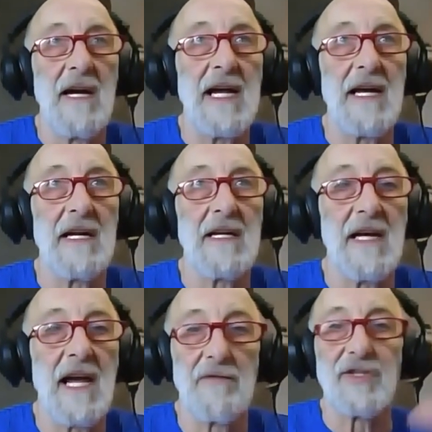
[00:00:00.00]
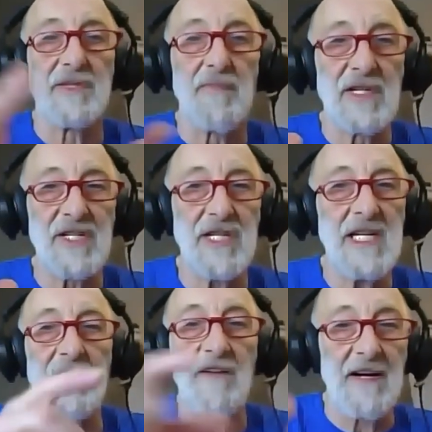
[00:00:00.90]
And it was just
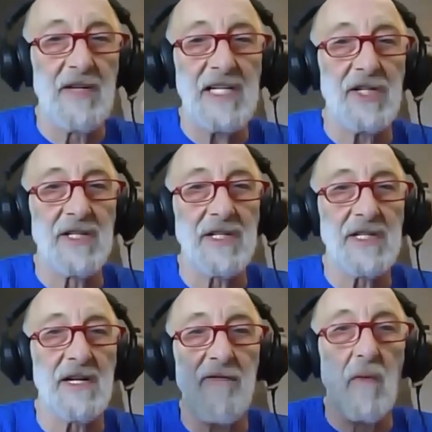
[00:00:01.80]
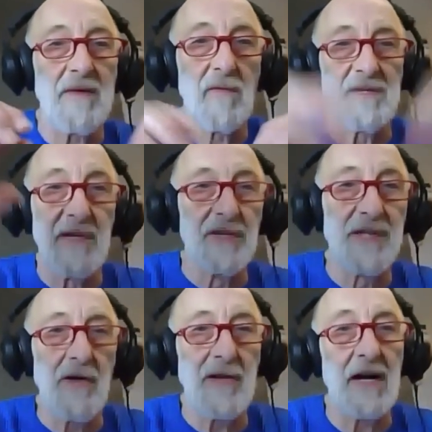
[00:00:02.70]
pristine, the foundations and stuff. What was built
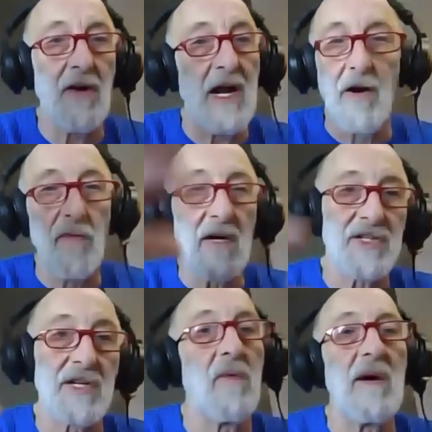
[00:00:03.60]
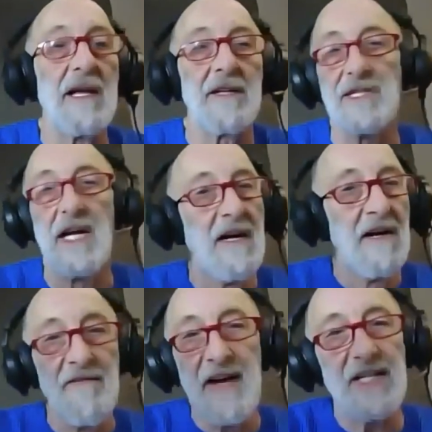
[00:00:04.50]
on there had all rusted away. There's
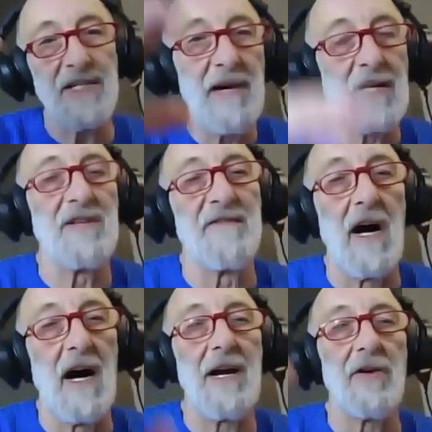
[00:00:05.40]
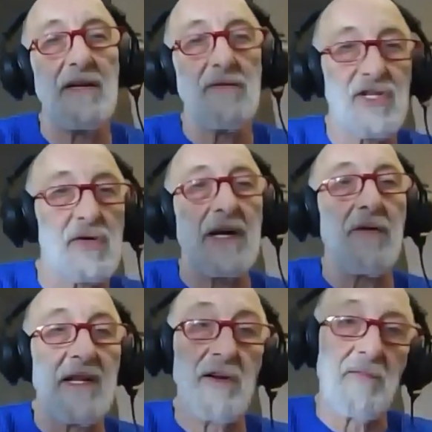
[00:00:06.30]
vast amounts of iron that was
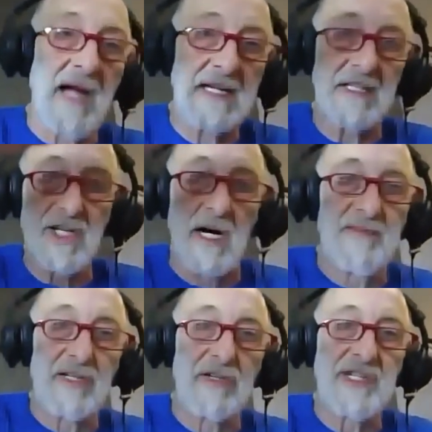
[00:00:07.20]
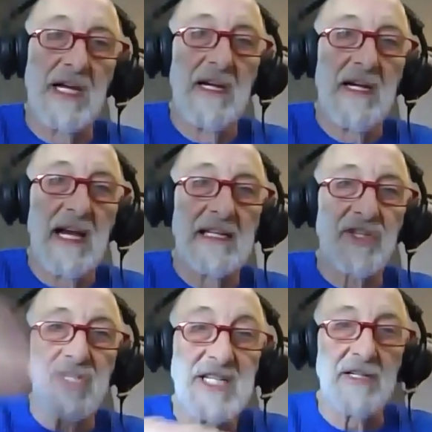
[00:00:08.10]
triggering their magnetometers and
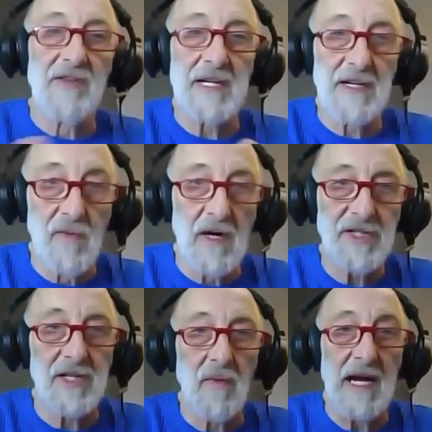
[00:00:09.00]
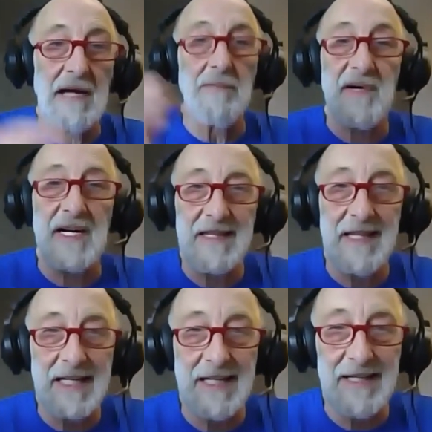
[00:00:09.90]
steel that had rusted away. But
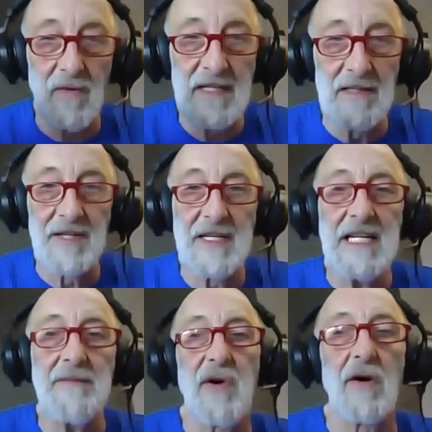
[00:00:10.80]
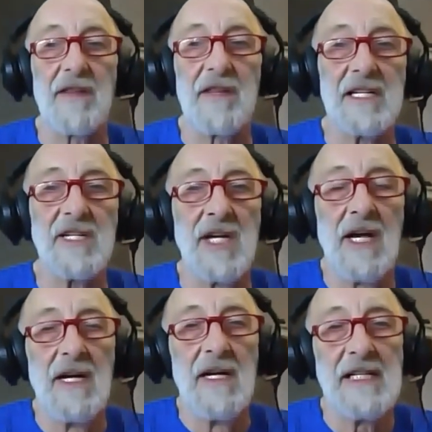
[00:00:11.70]
the real neat part of this
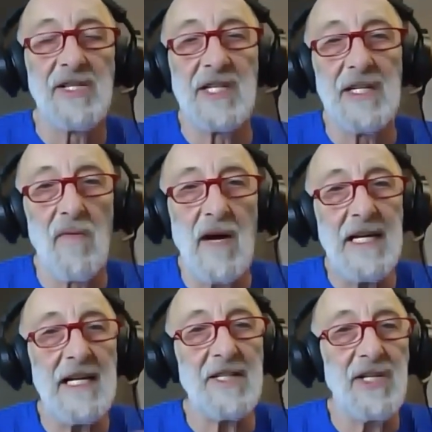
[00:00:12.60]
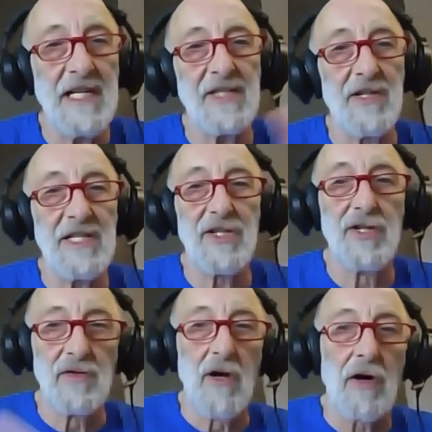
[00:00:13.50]
is that right next to each of these
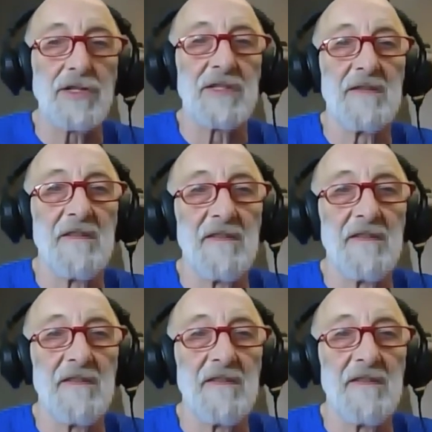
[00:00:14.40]
two large